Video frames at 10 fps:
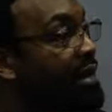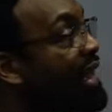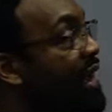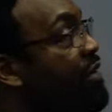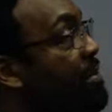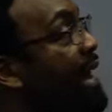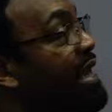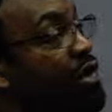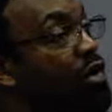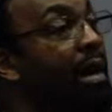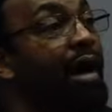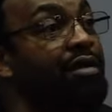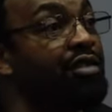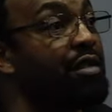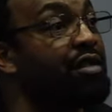Not everybody in Hoop Mountain
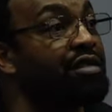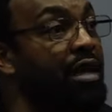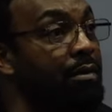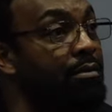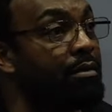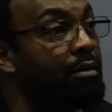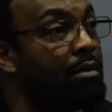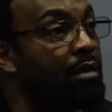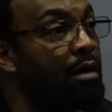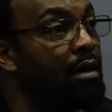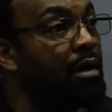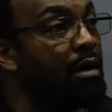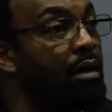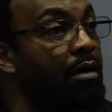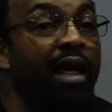is on this team.
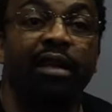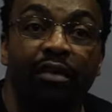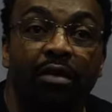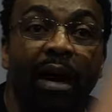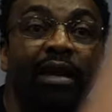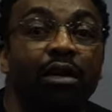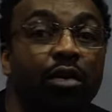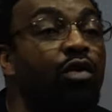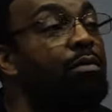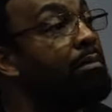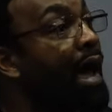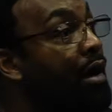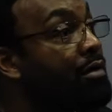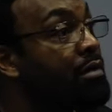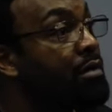Not everybody in Hoop
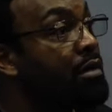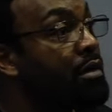Mountain